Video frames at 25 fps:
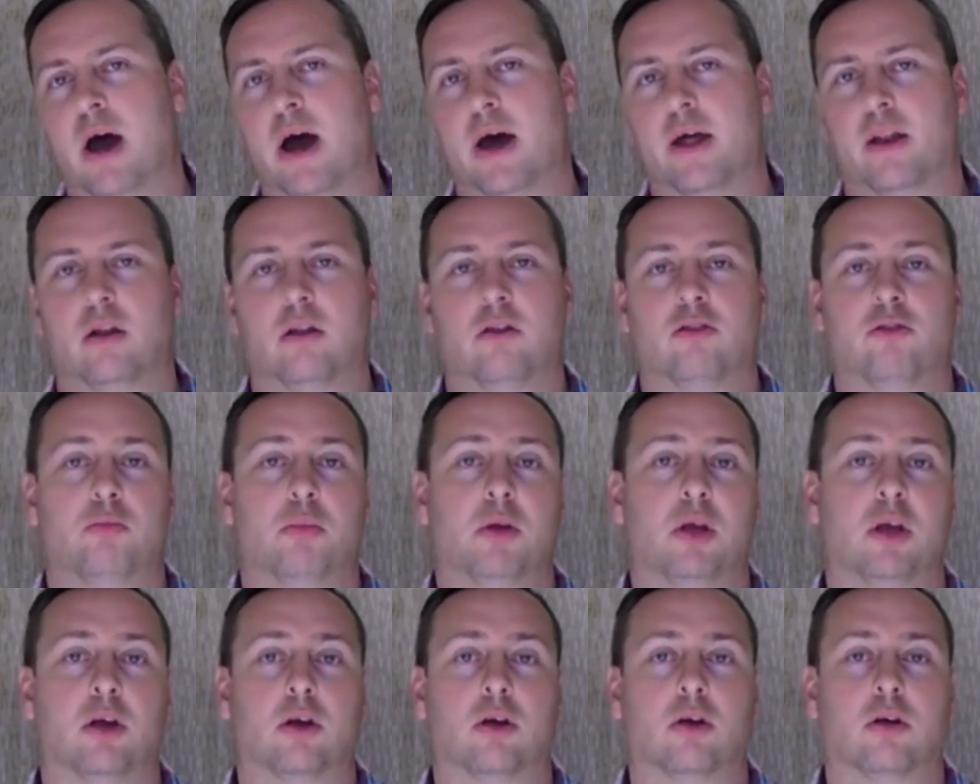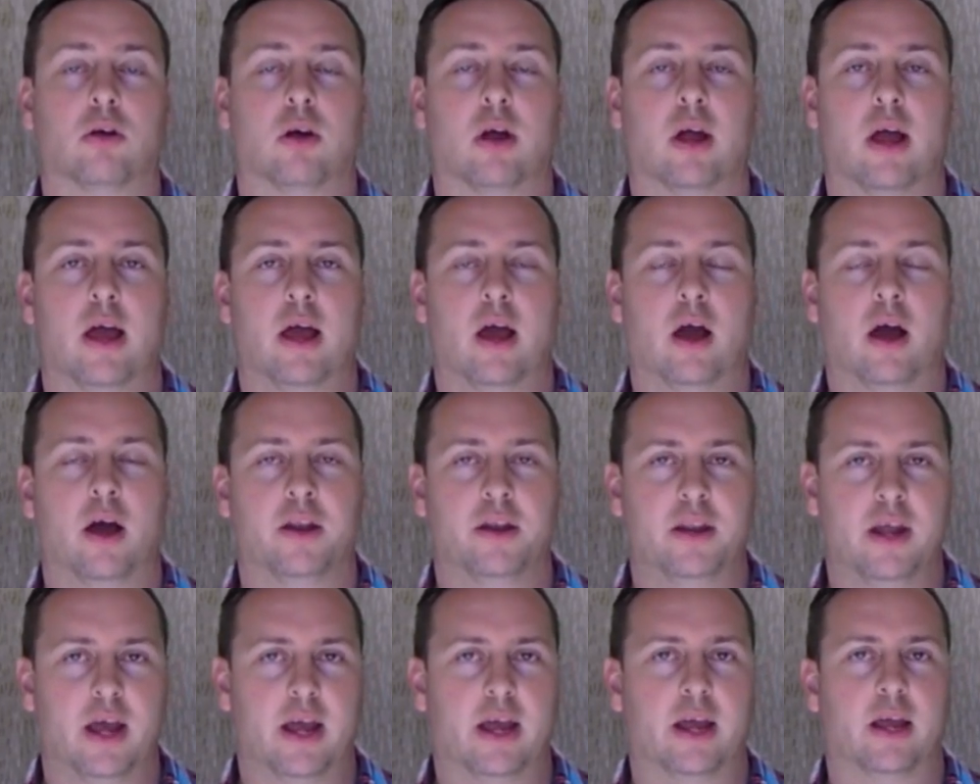bottle of beer
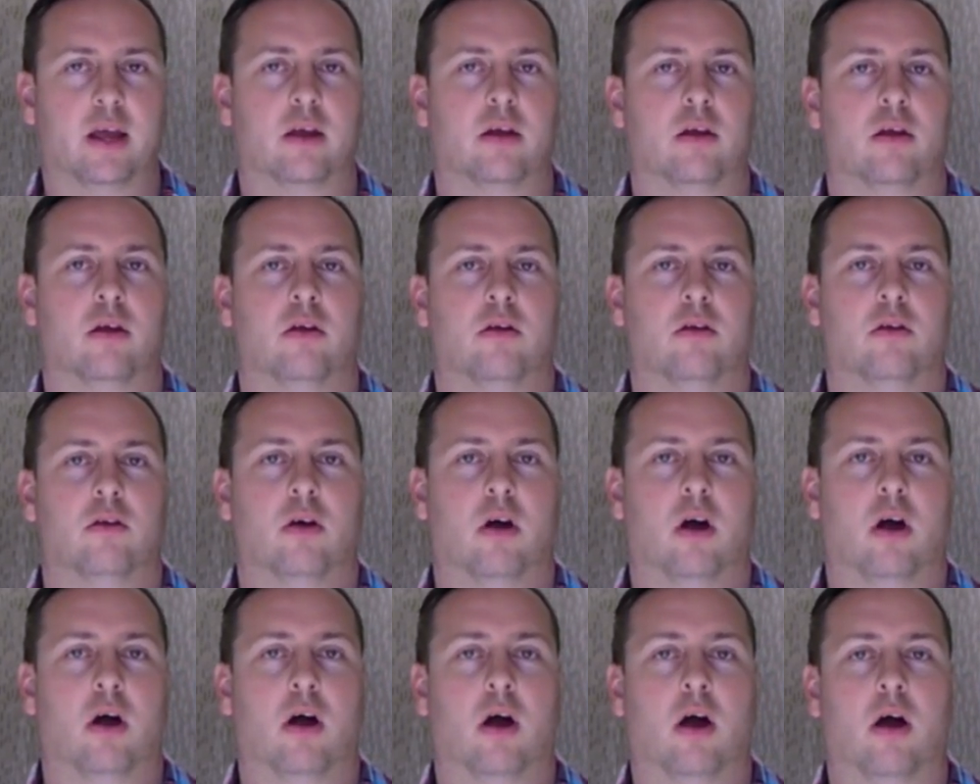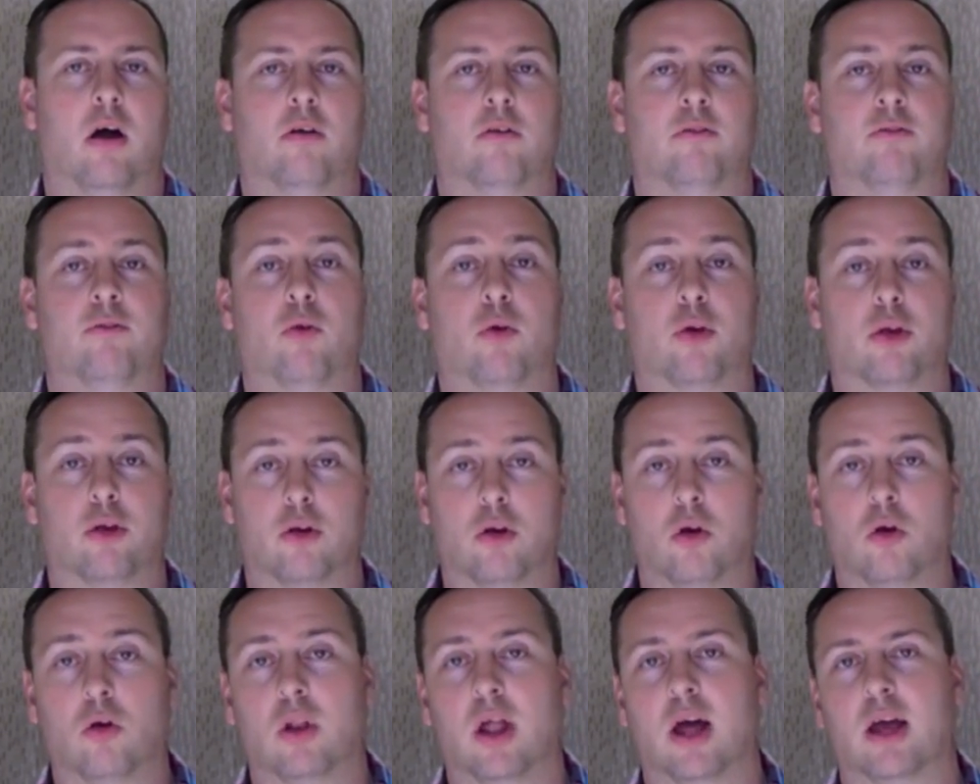a day for
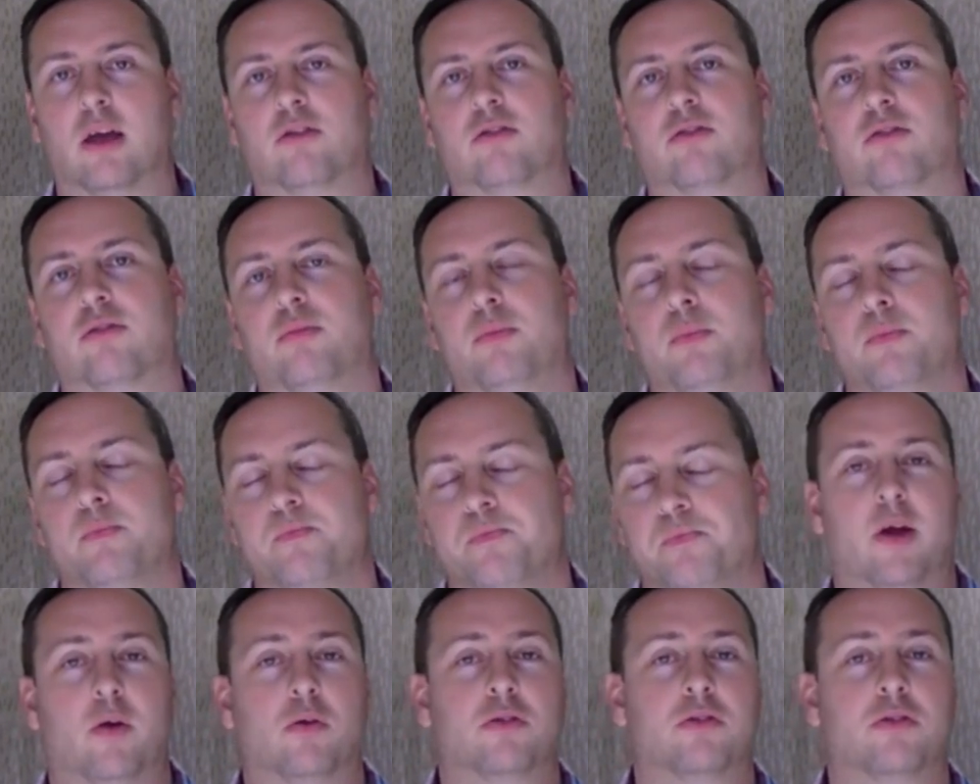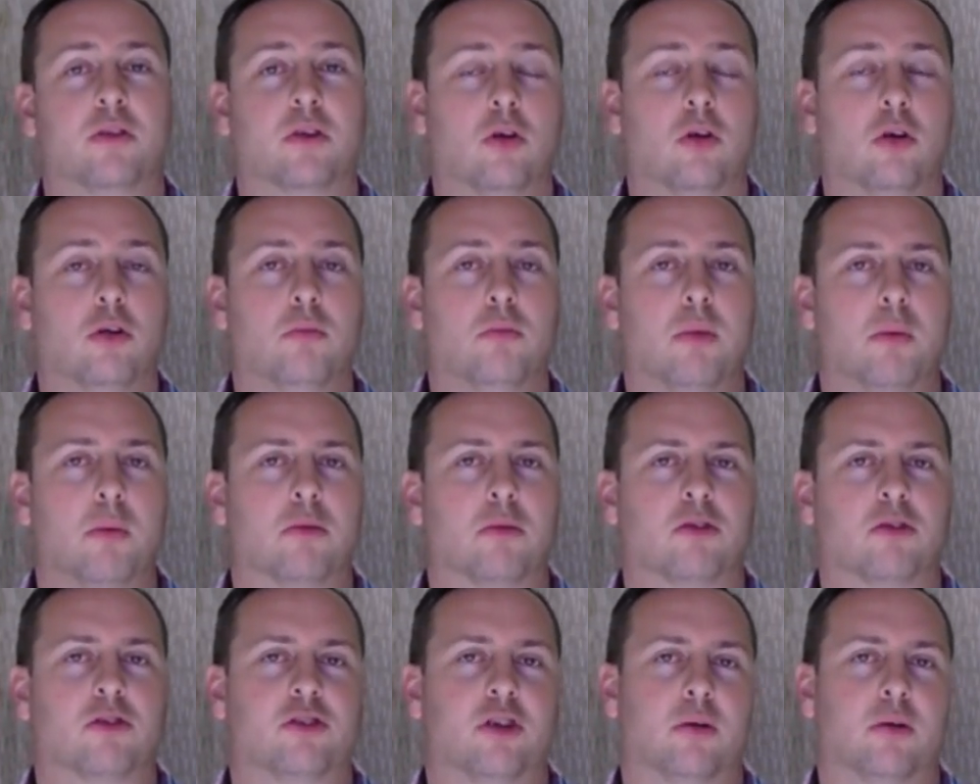your whole life. That was the gold
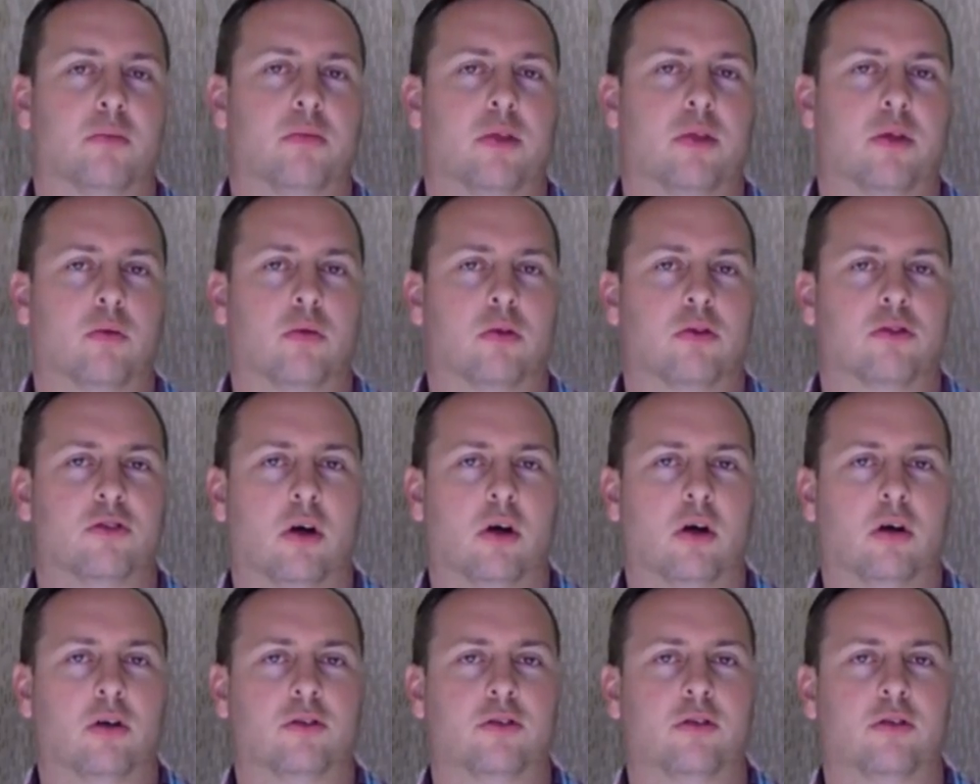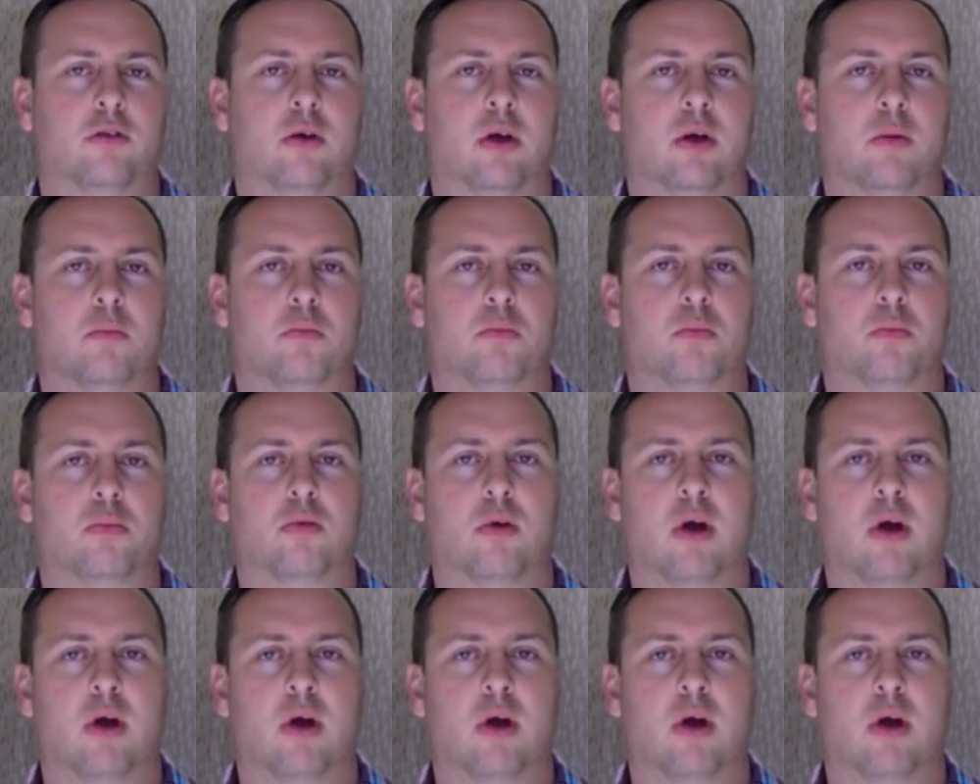membership. There was also a